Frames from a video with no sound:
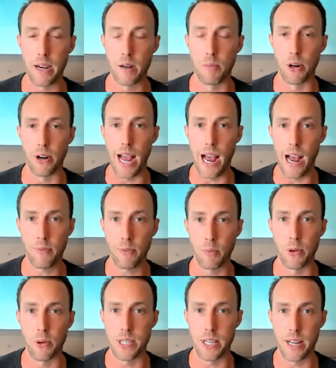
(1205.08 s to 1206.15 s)
paying about
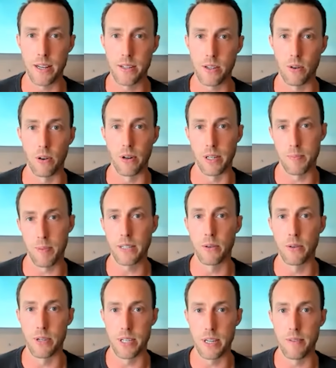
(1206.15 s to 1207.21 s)
0.5% or expect
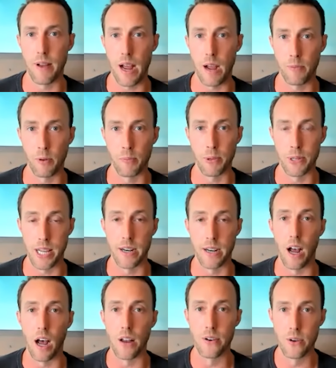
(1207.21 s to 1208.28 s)
to receive 0.5%
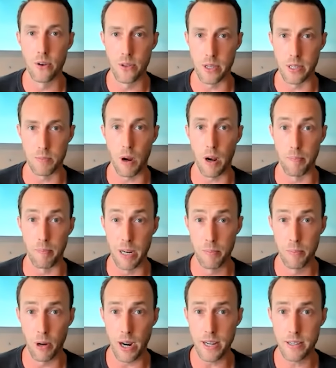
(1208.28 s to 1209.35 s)
under the spot
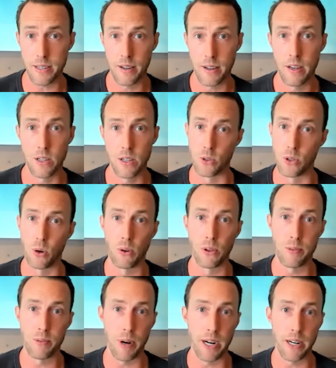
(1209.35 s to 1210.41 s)
bid price. So
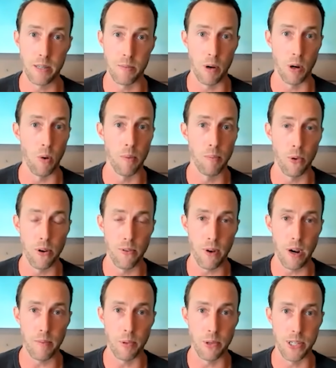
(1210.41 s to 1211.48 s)
total spread is about 1.5% on
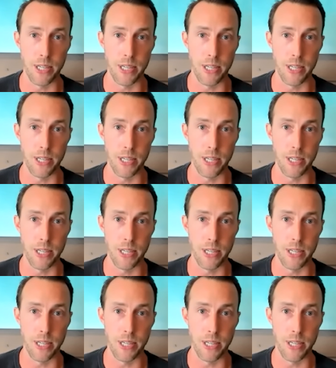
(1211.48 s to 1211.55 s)
the